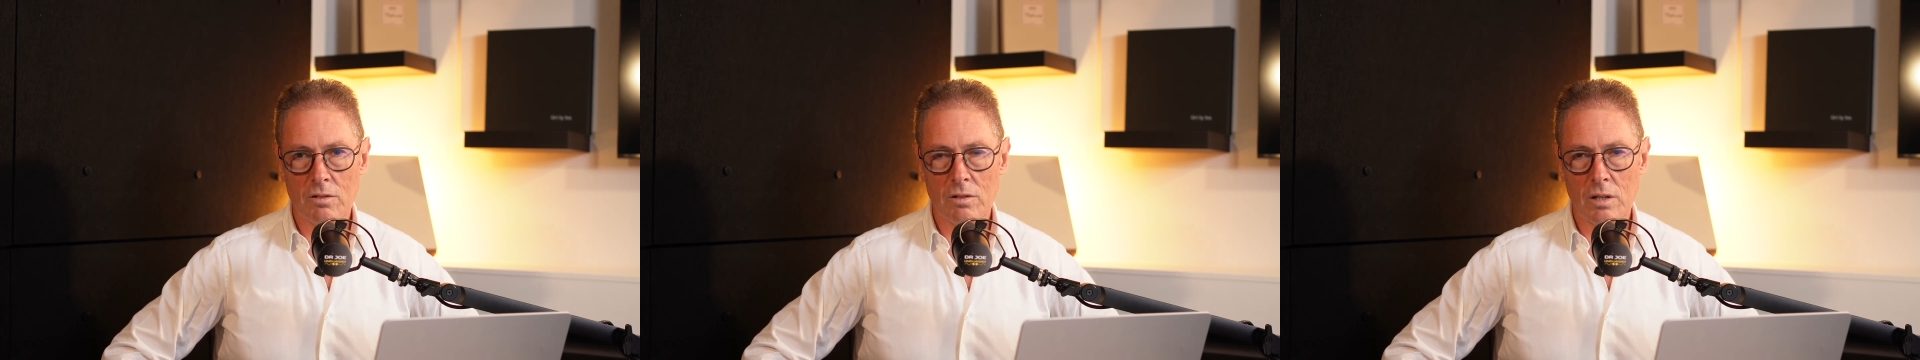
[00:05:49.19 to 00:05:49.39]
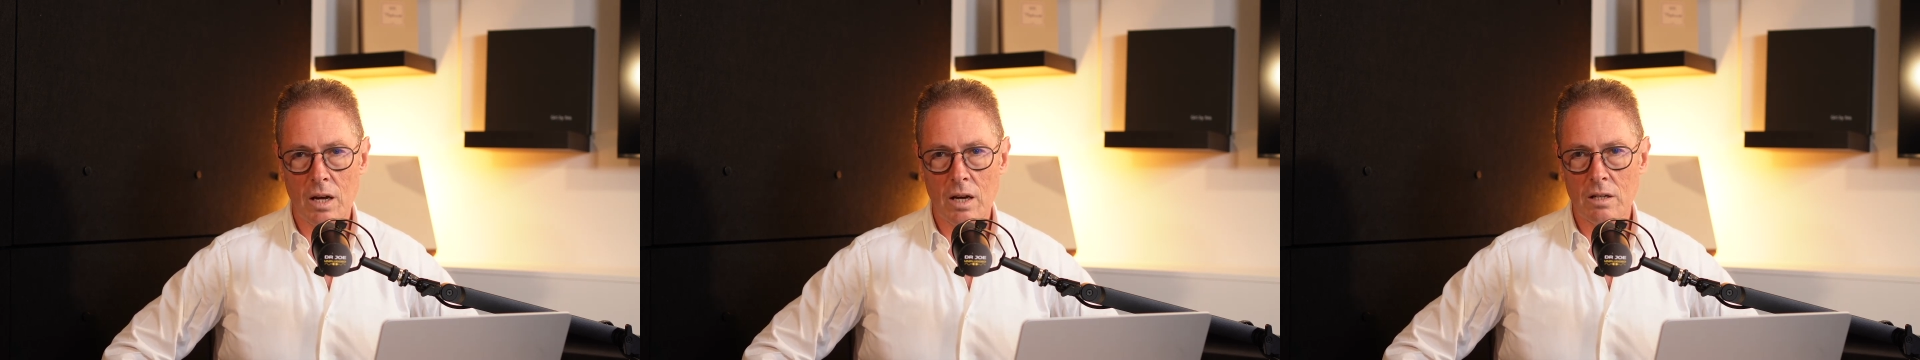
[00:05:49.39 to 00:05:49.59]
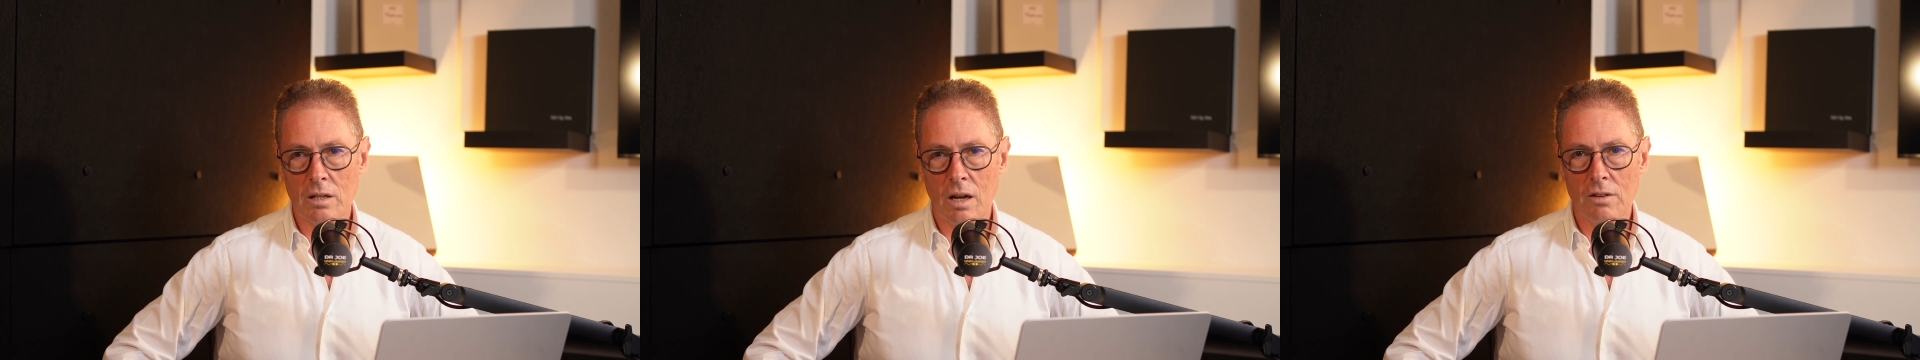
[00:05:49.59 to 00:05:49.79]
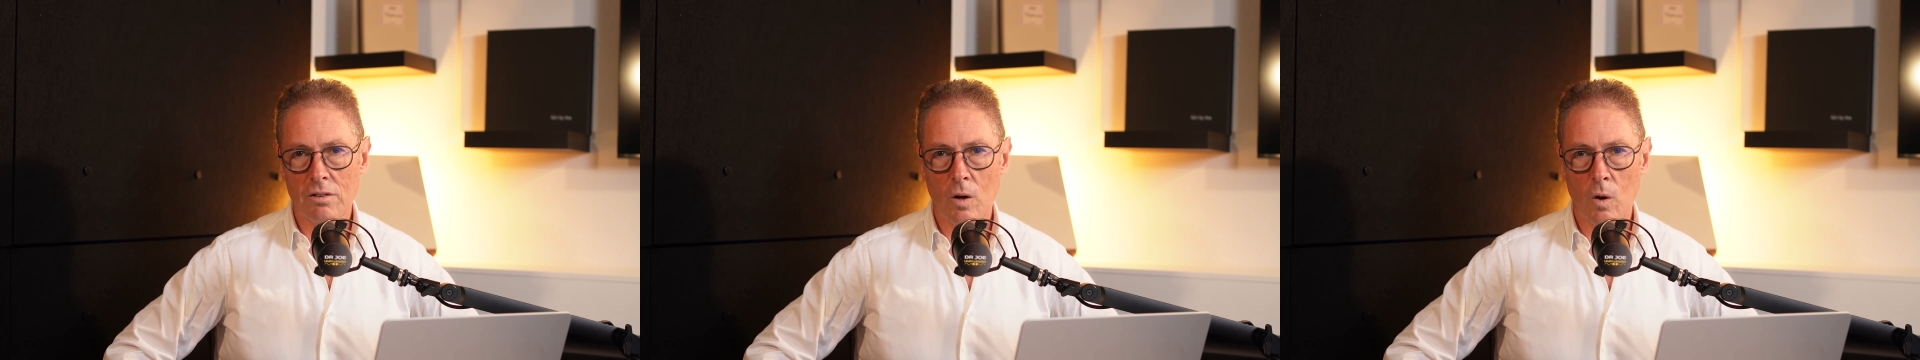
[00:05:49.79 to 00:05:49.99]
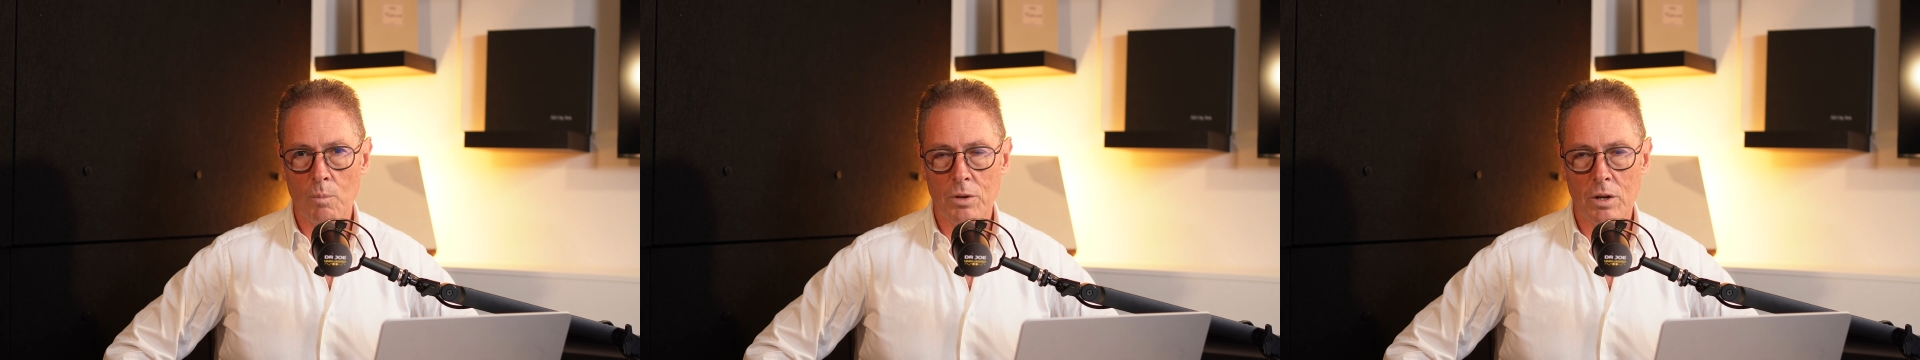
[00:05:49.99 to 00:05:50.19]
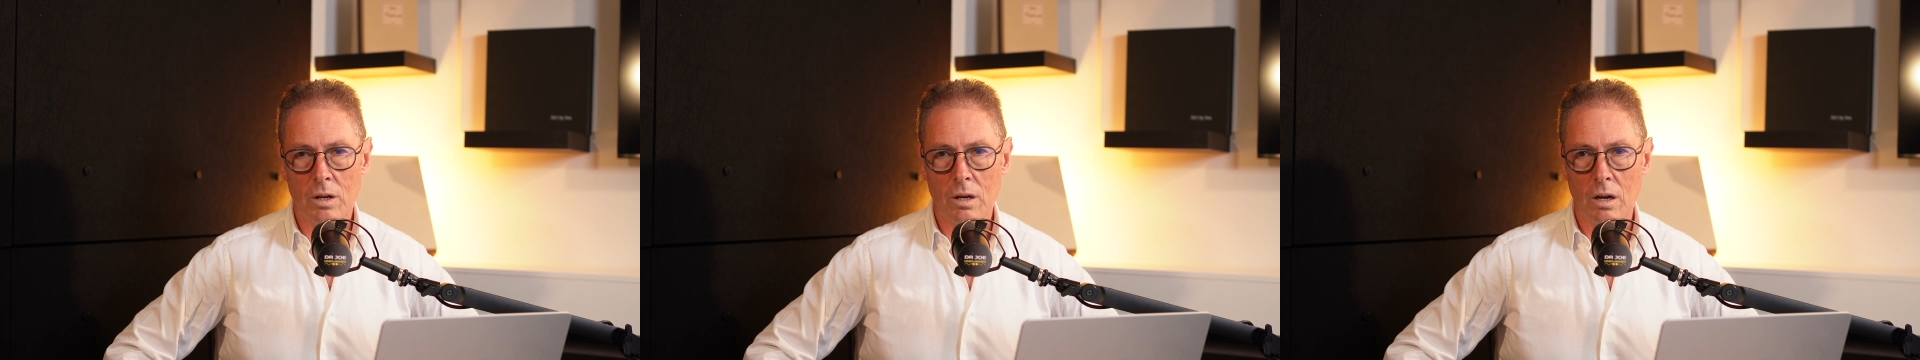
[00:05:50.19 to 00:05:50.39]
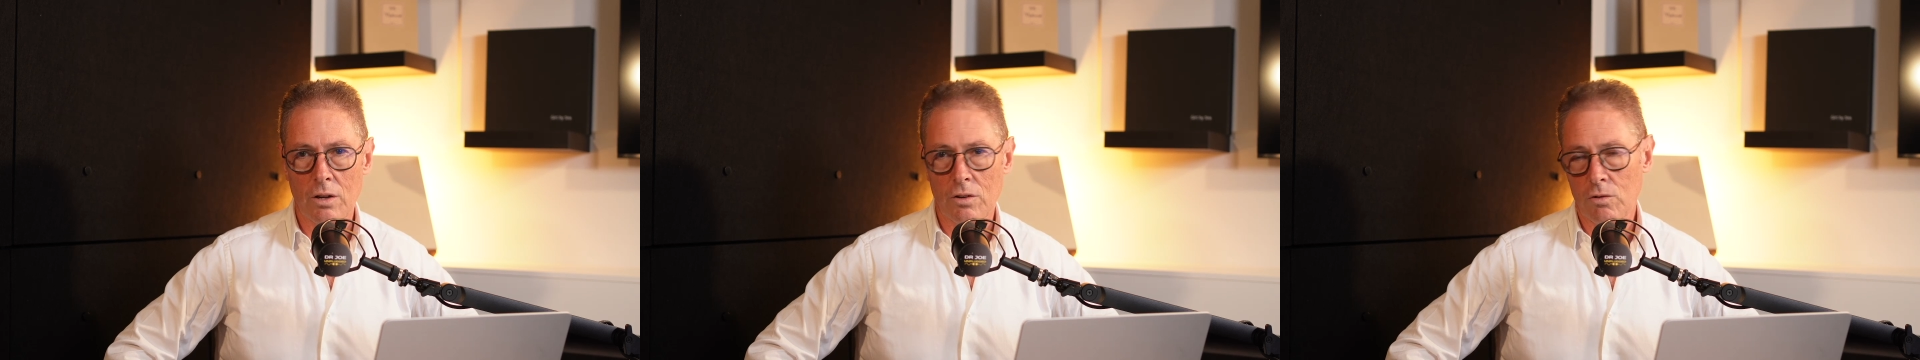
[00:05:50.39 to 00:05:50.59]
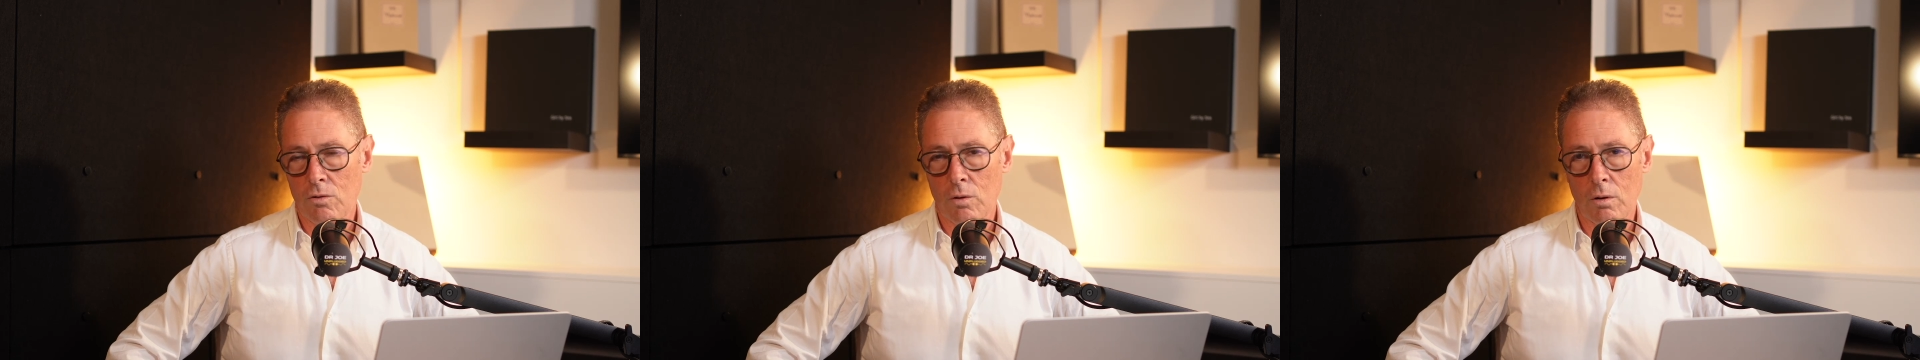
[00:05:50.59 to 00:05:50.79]
a day does help your
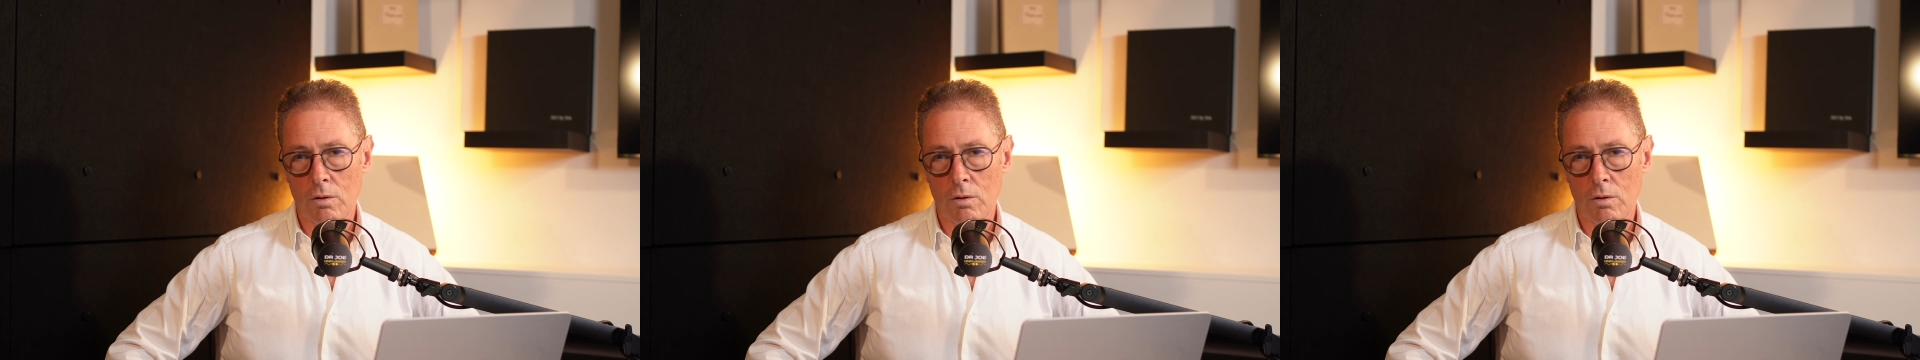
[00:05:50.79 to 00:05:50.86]
cholesterol.